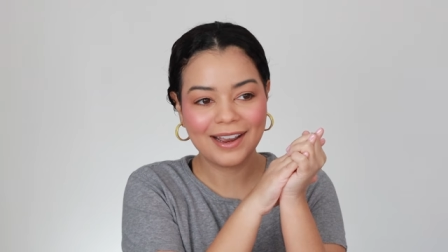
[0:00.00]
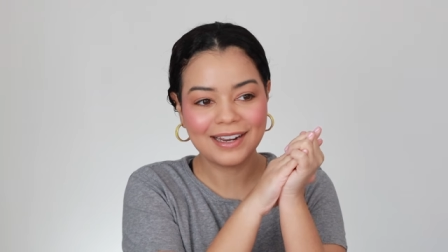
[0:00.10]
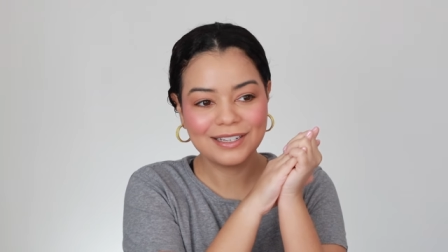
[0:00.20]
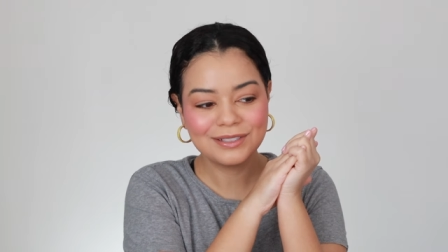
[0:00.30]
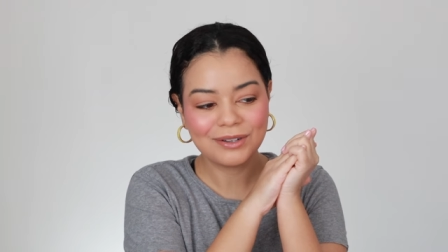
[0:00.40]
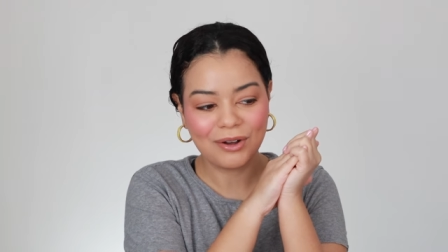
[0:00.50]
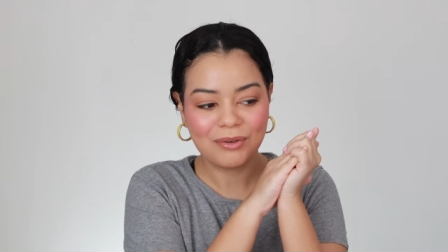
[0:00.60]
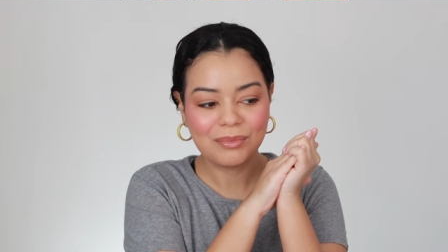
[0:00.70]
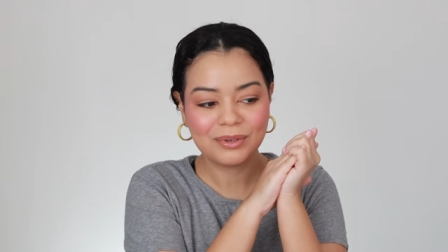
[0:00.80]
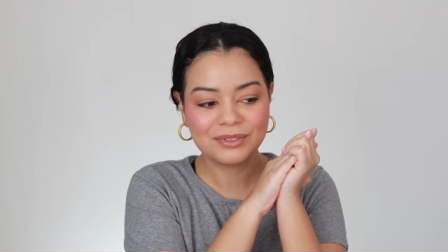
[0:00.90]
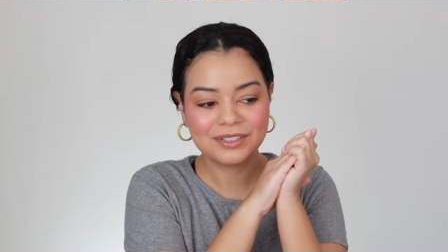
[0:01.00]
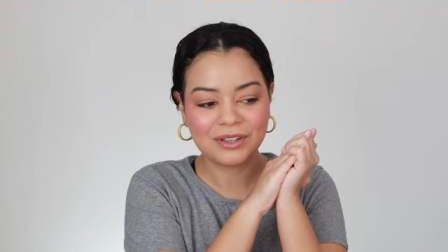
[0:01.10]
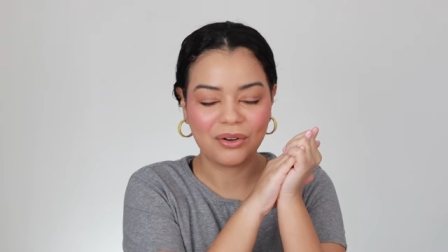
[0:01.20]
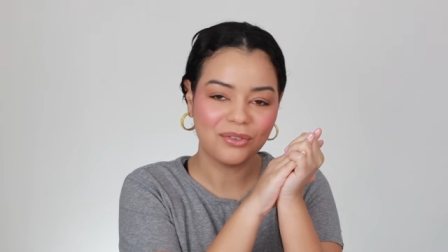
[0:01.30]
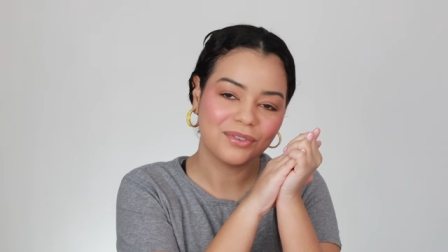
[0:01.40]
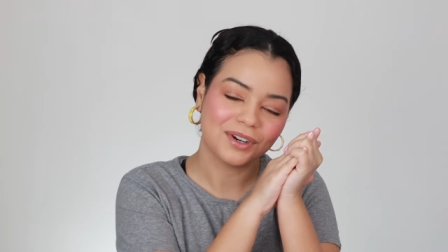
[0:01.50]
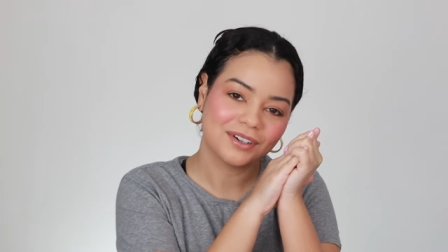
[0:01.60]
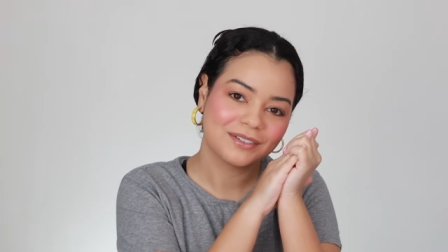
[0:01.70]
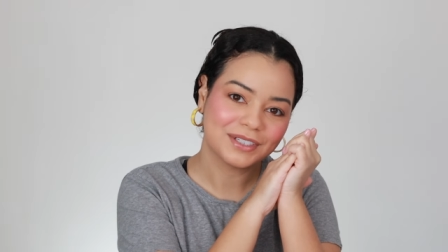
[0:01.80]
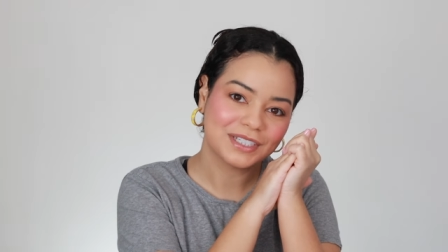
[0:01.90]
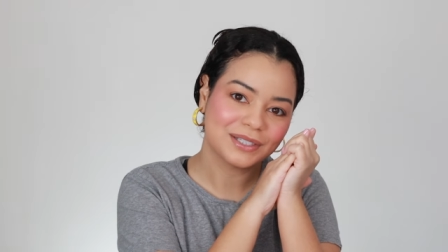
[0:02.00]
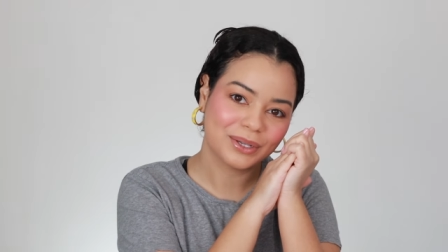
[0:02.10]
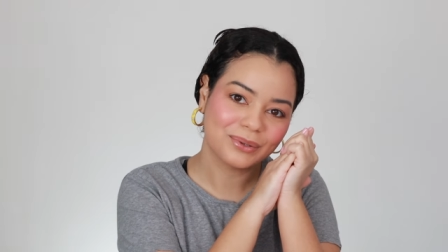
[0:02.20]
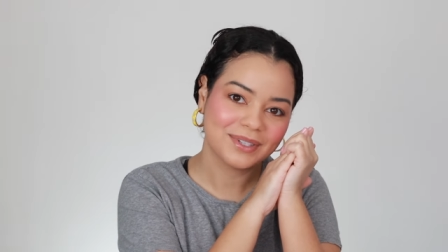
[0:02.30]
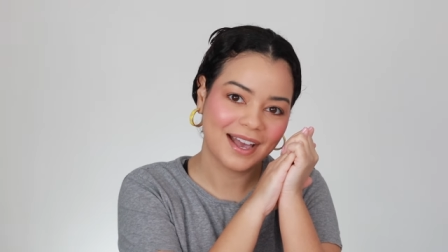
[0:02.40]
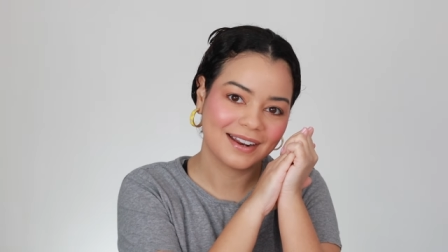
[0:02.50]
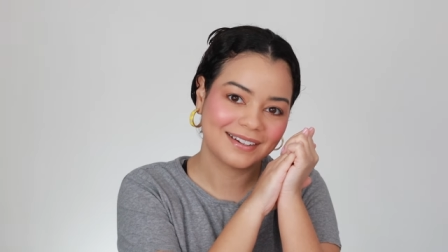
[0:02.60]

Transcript: It is almost over, which is so sad.